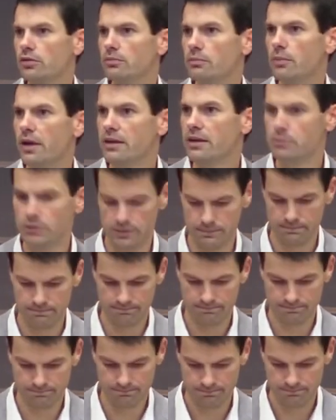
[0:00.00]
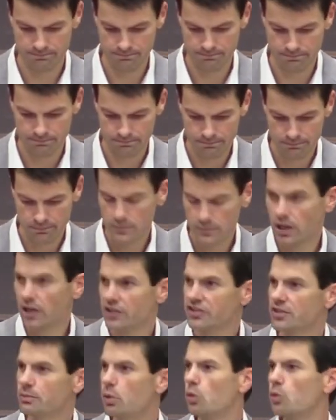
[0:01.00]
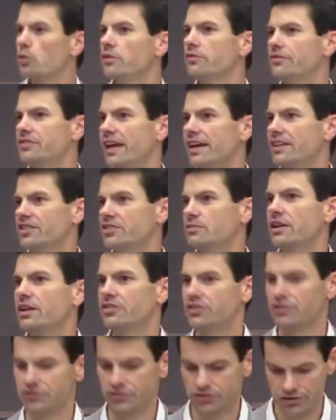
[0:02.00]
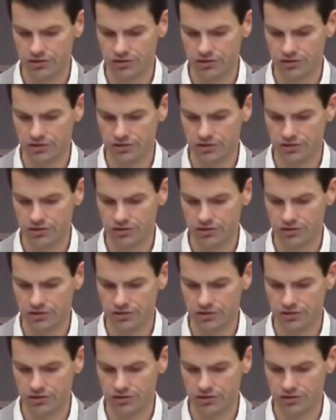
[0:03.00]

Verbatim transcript: baby, a supportive text message,